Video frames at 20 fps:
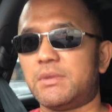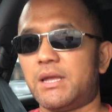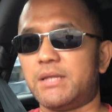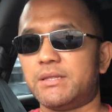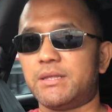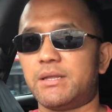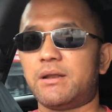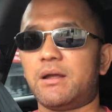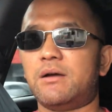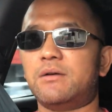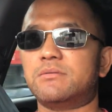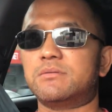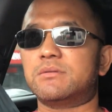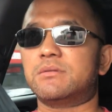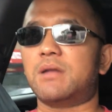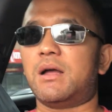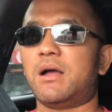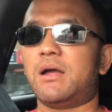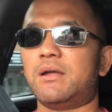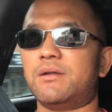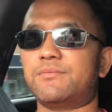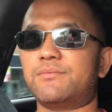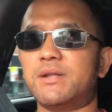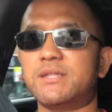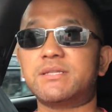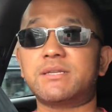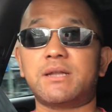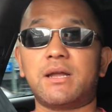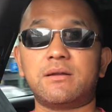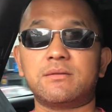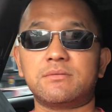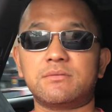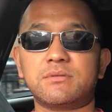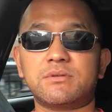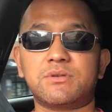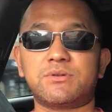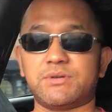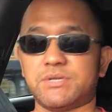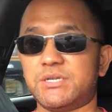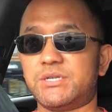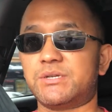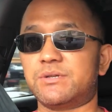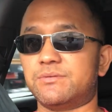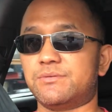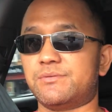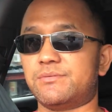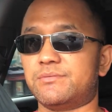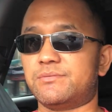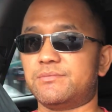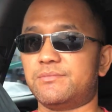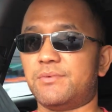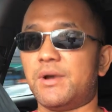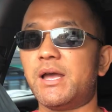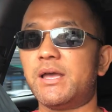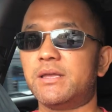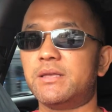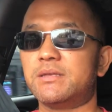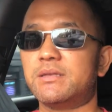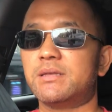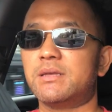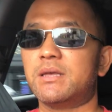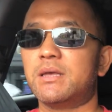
And then I rented out traditional way.